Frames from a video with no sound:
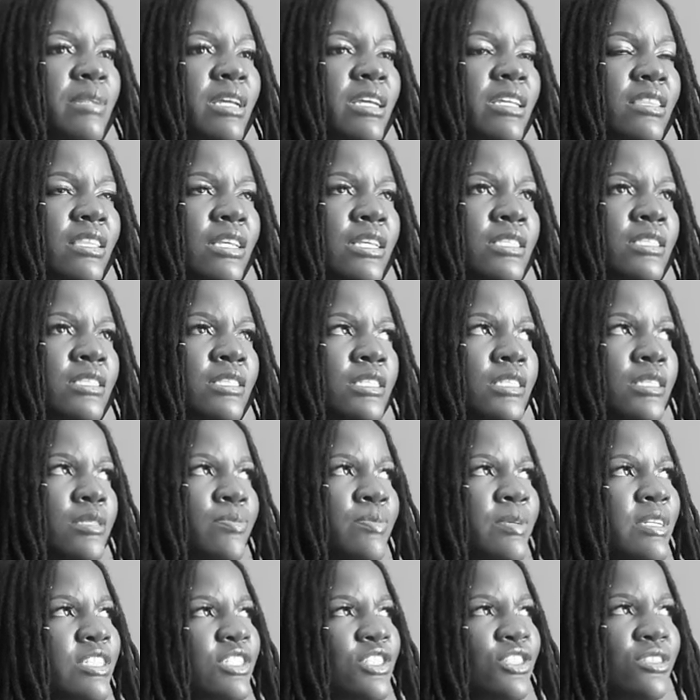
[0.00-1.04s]
like there's this
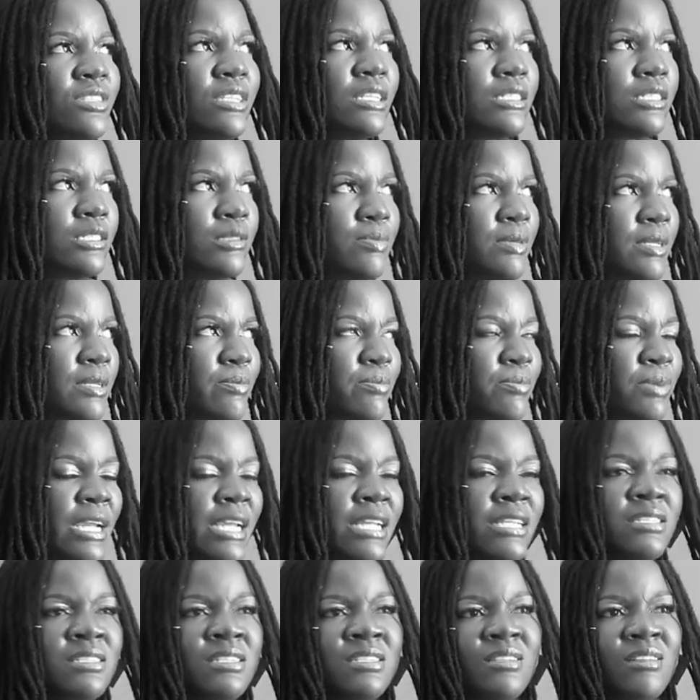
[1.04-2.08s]
picture that's been
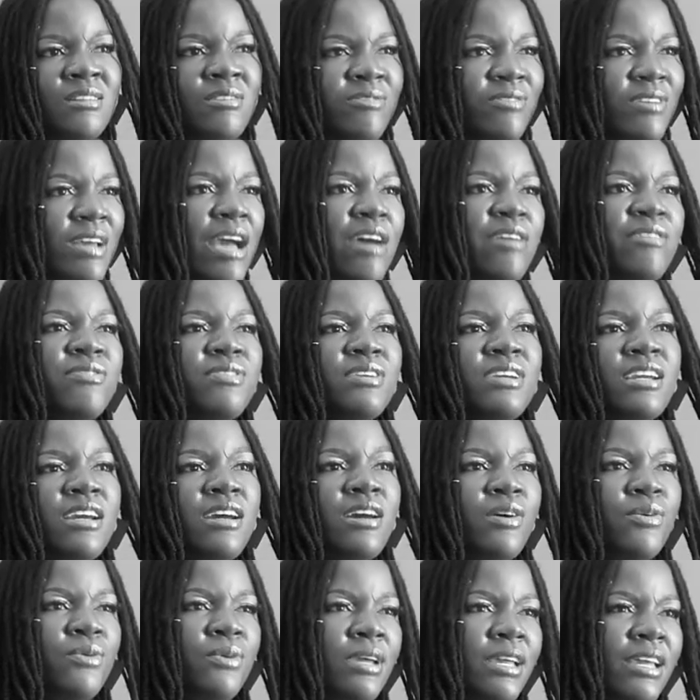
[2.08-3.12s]
painted of
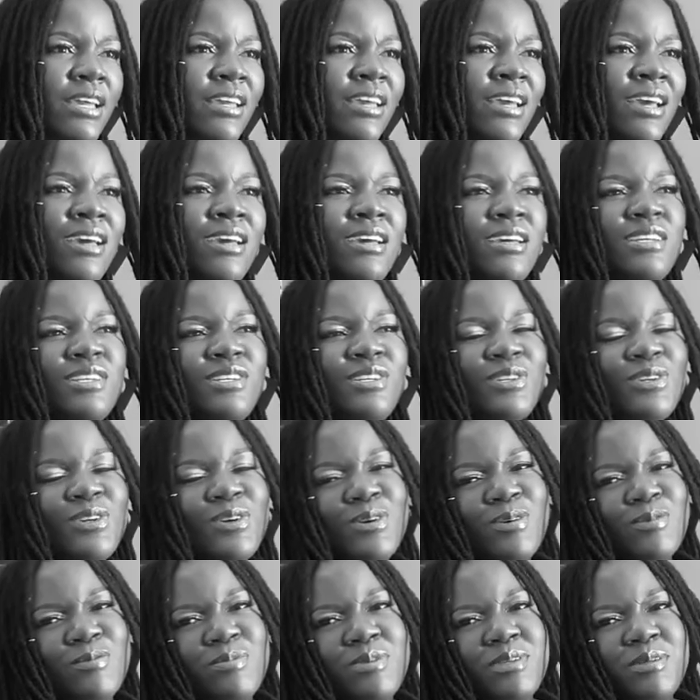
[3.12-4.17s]
Africa where, you
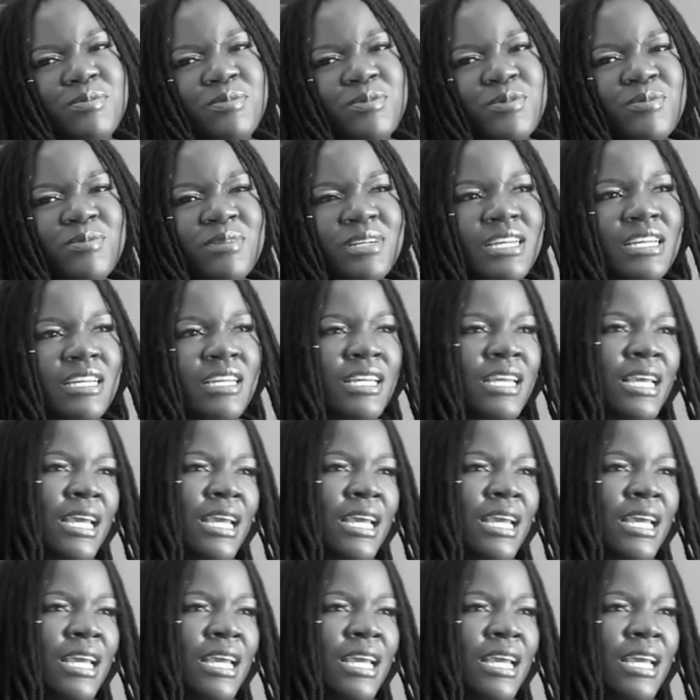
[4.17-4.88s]
know, people may